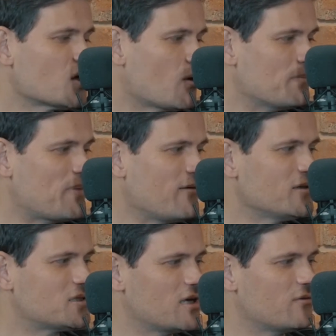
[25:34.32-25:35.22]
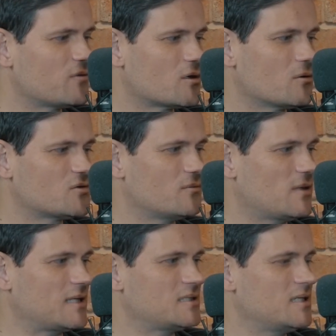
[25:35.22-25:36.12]
So imperative comes
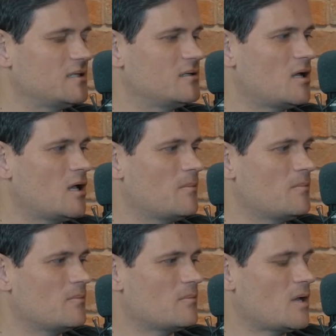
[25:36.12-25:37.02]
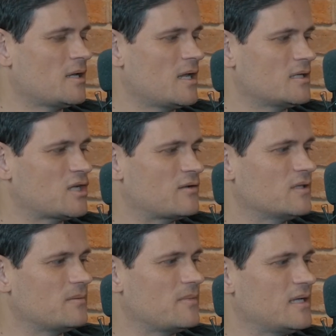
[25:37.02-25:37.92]
from Latin, and it
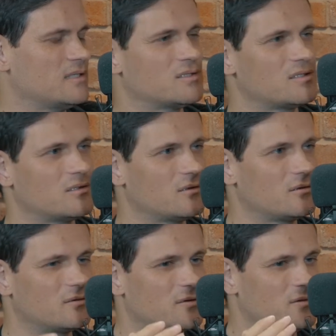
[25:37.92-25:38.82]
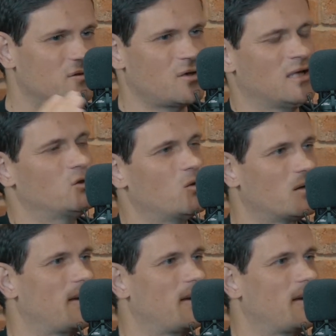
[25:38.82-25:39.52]
generally means to issue a